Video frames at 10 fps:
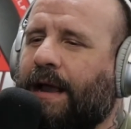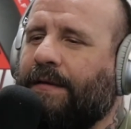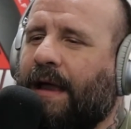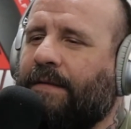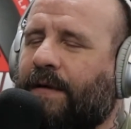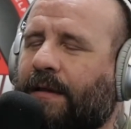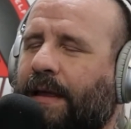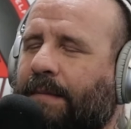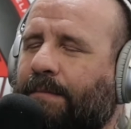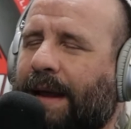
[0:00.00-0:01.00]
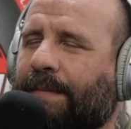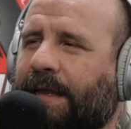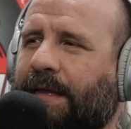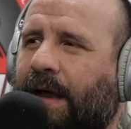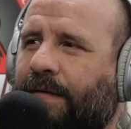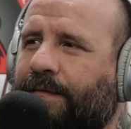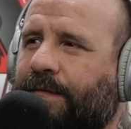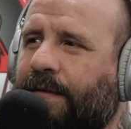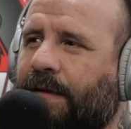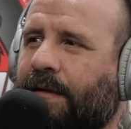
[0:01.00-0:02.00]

I felt like made me tough.